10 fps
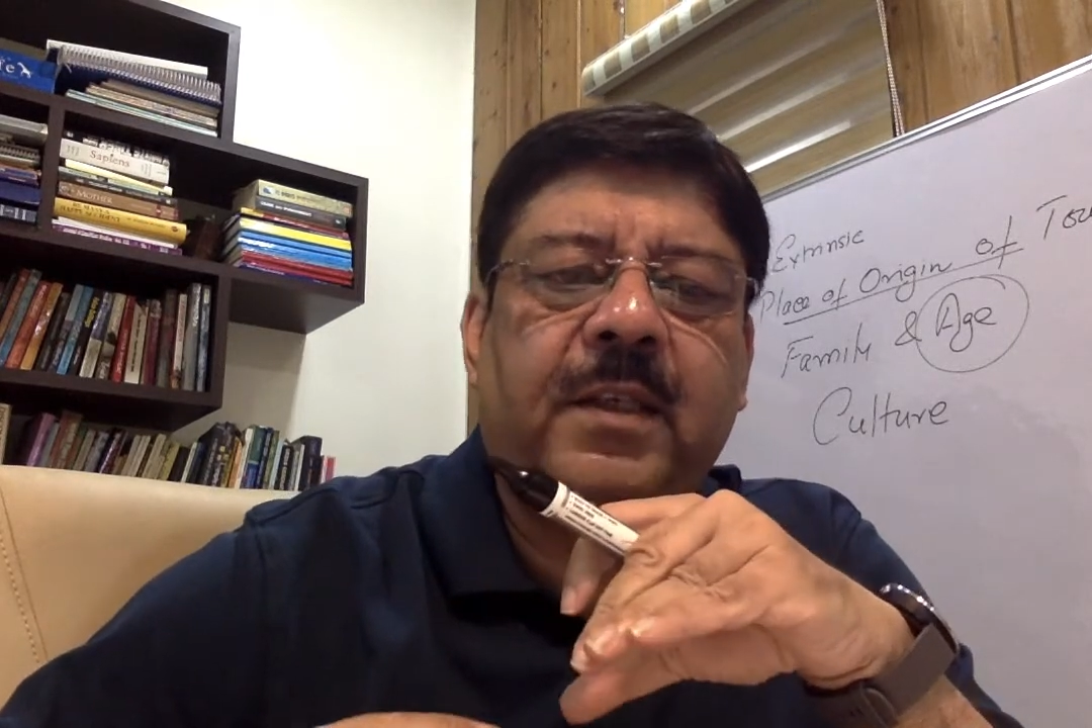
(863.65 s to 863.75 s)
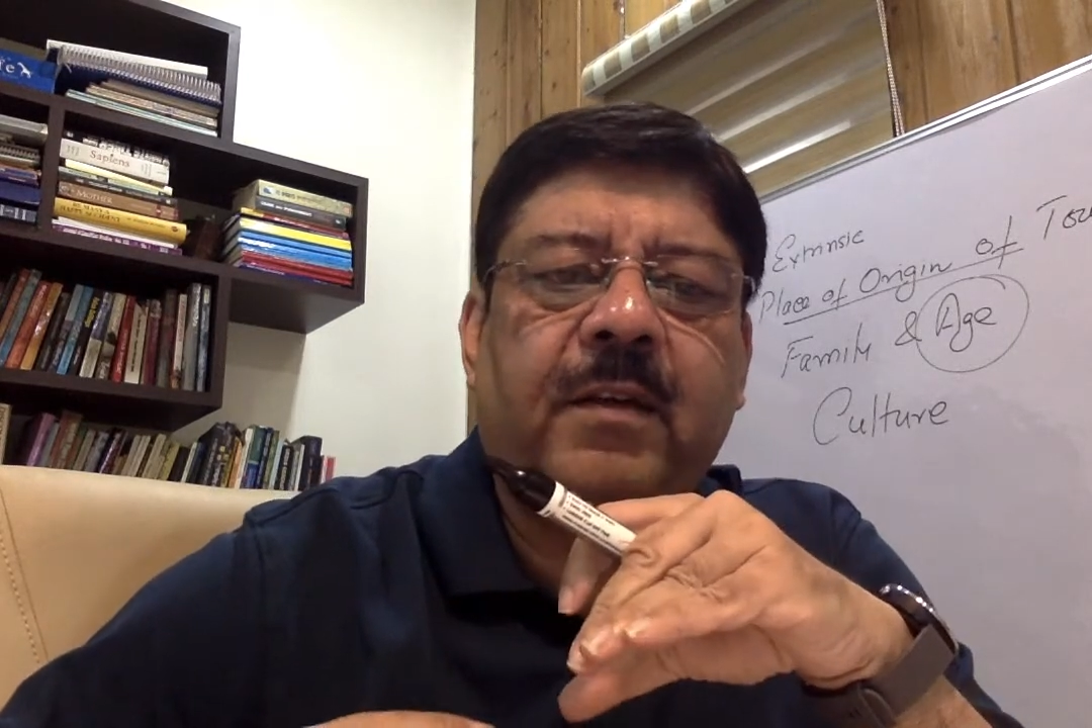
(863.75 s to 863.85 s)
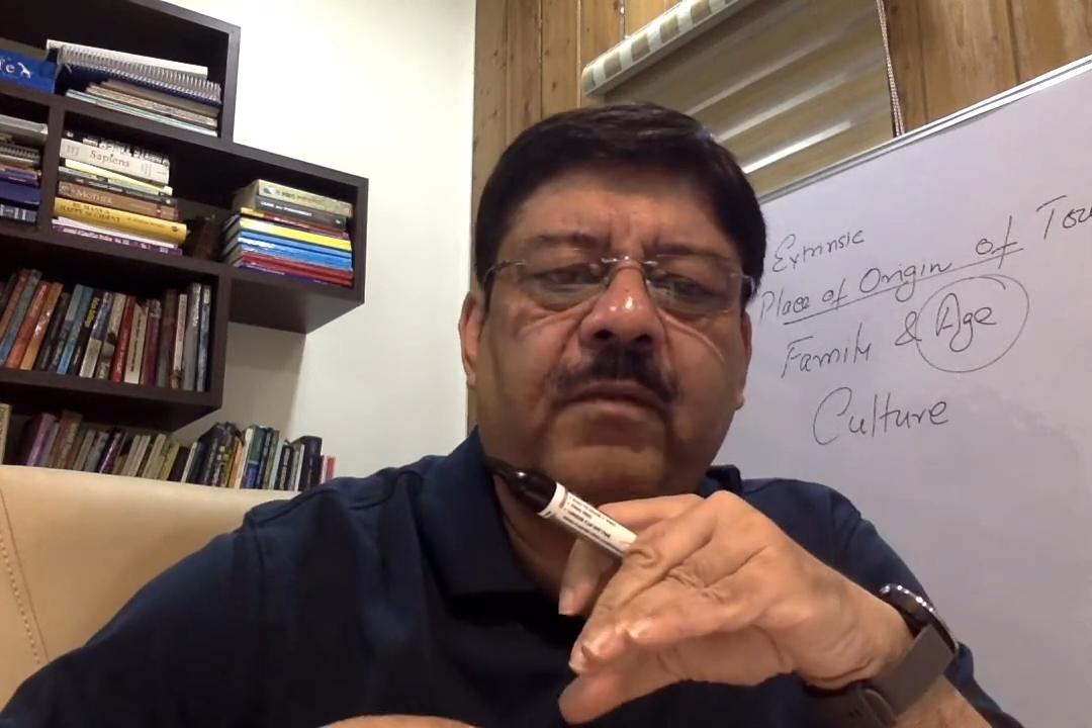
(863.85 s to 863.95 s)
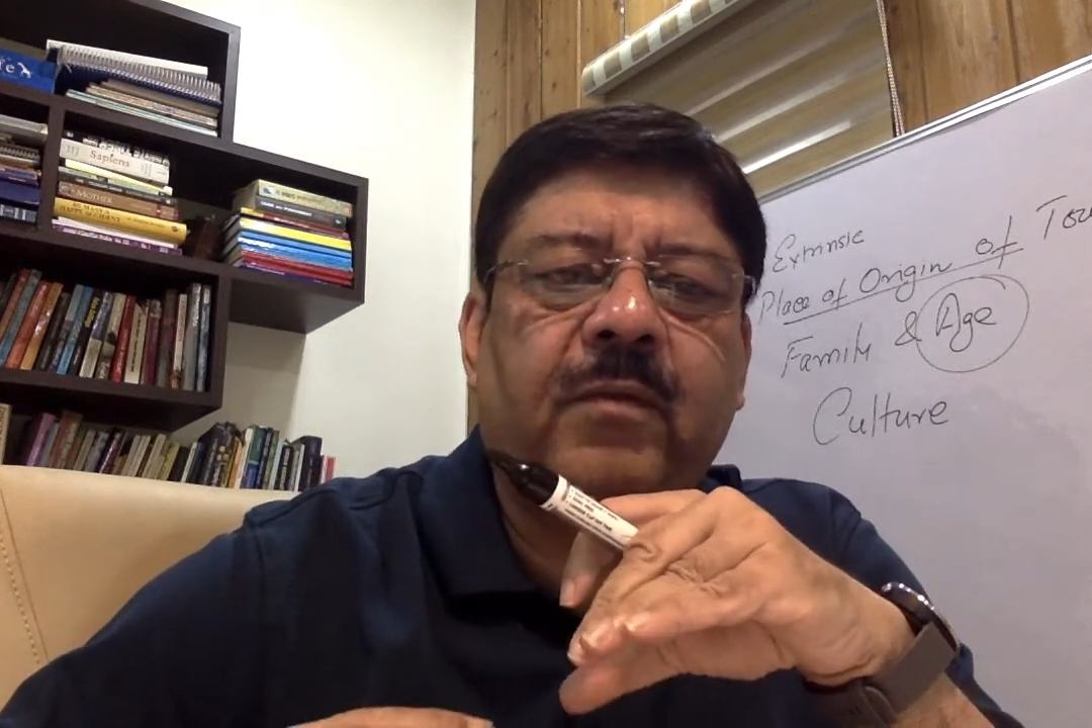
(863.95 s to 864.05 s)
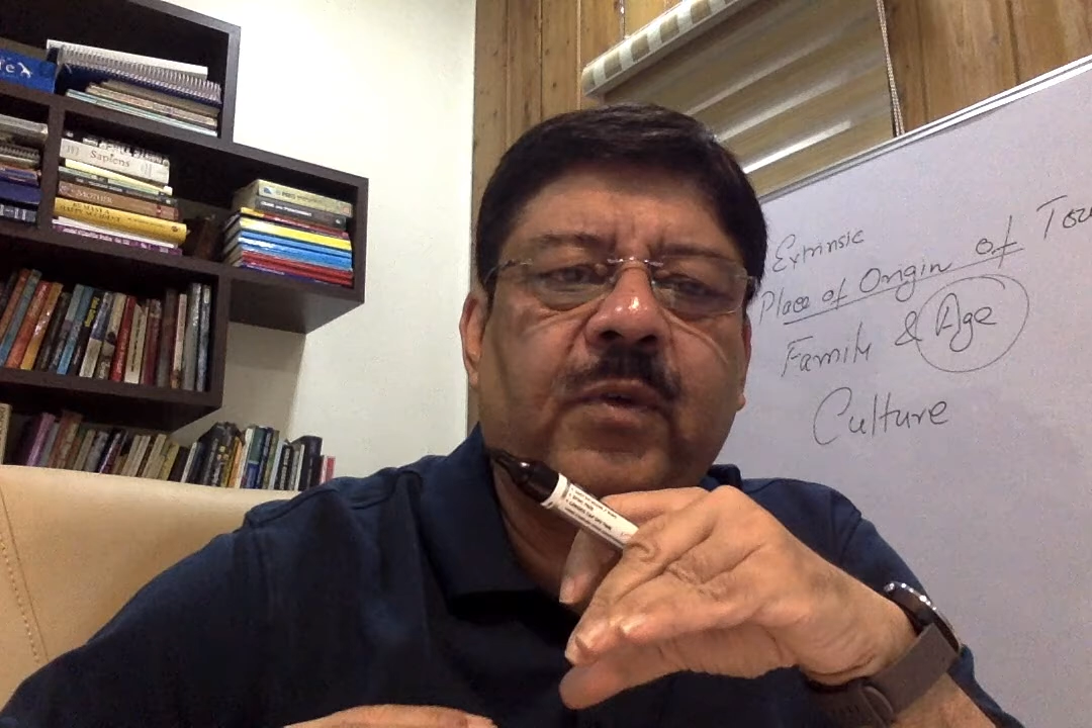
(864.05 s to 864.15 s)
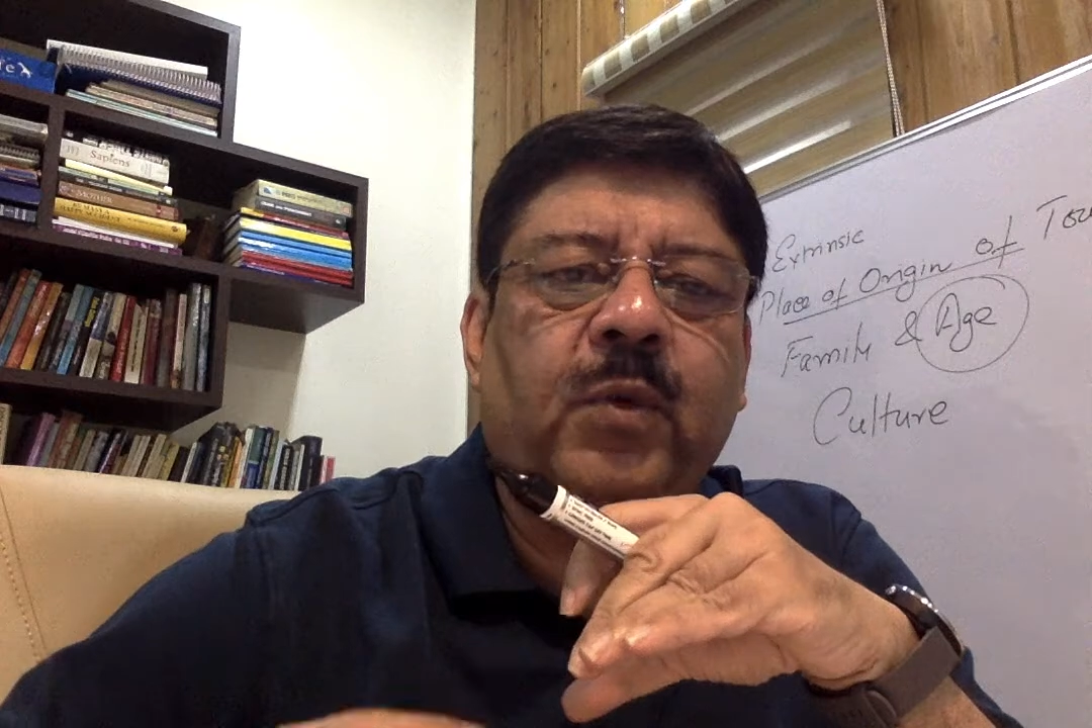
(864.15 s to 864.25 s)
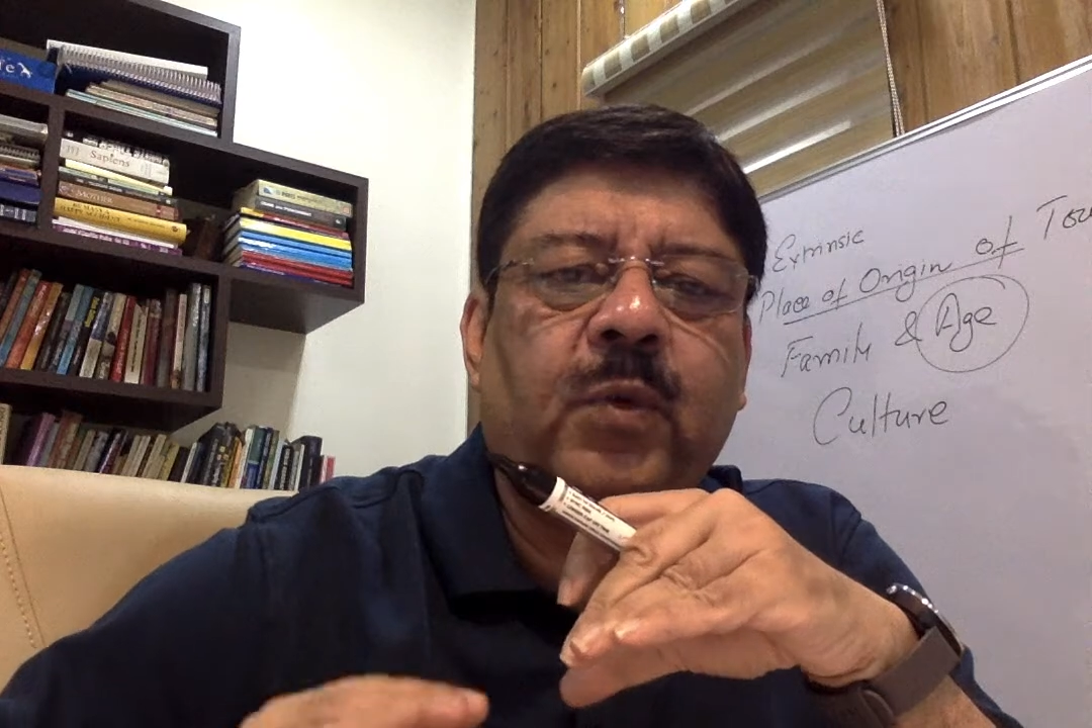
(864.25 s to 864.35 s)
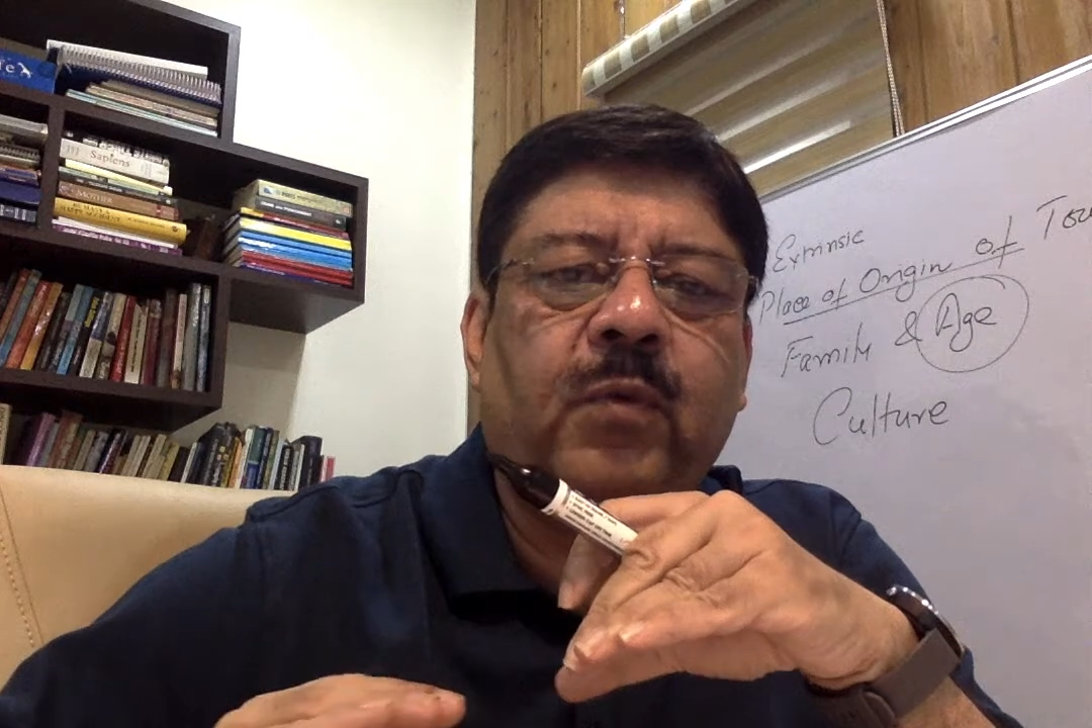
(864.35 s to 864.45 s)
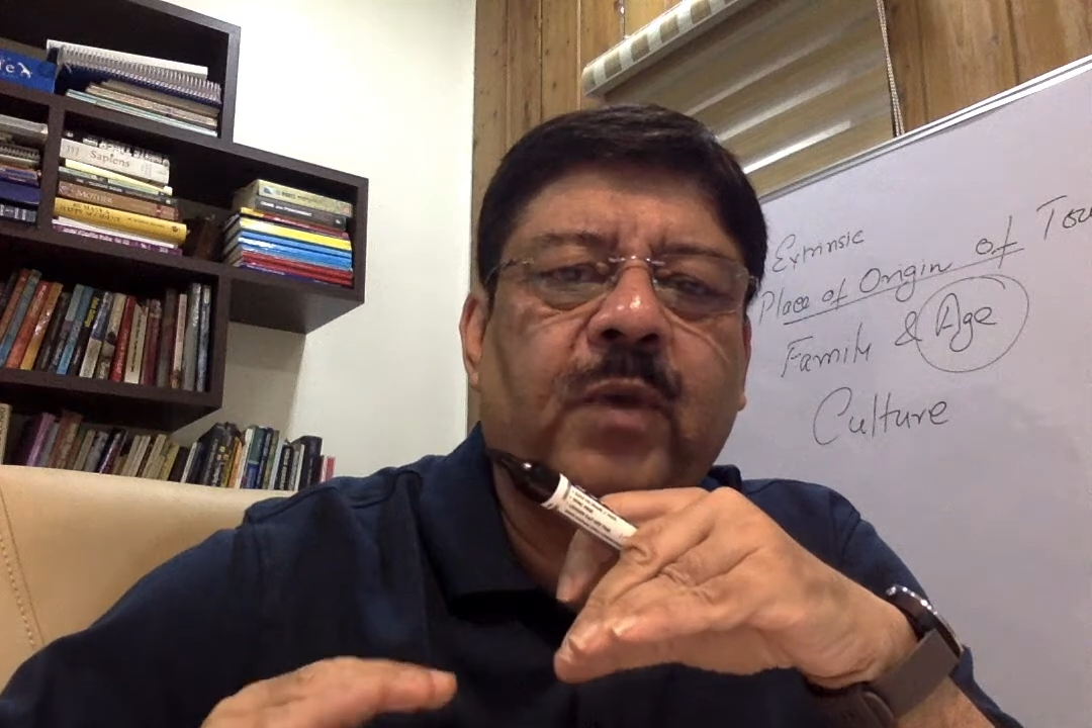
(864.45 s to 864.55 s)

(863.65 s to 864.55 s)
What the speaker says: then you